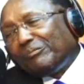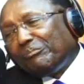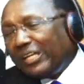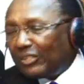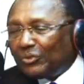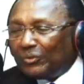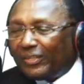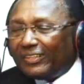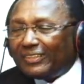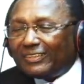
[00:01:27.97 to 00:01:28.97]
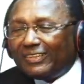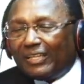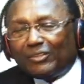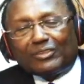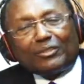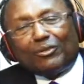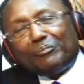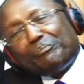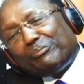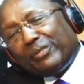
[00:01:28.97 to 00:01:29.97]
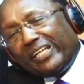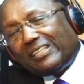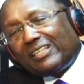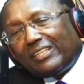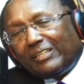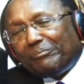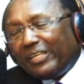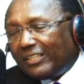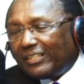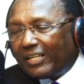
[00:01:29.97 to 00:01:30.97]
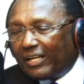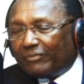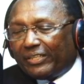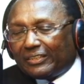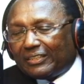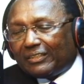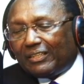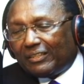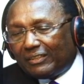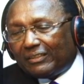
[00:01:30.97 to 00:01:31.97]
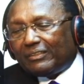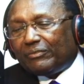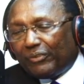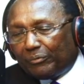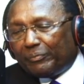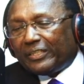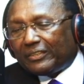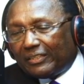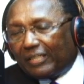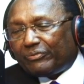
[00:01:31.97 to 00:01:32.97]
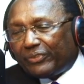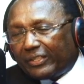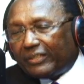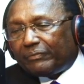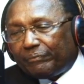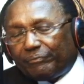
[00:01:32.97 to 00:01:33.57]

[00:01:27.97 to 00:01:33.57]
make sure that they are not completely made irrelevant in development in Africa.